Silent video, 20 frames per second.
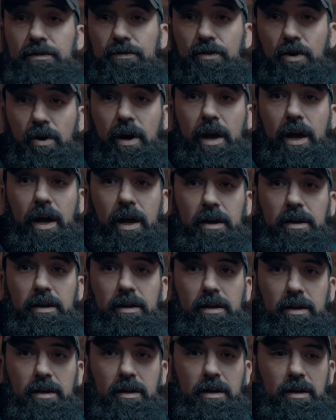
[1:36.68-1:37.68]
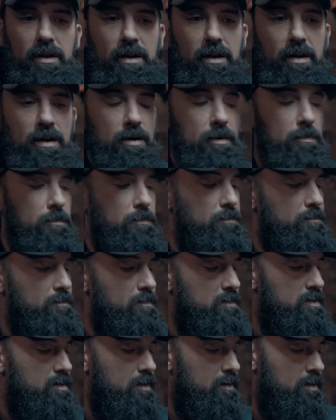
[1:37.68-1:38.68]
of your head
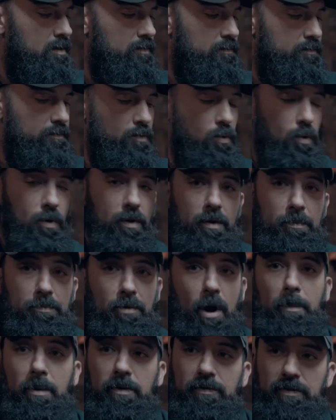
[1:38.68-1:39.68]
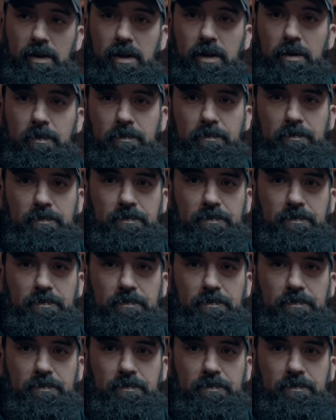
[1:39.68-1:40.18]
for a proper fitting.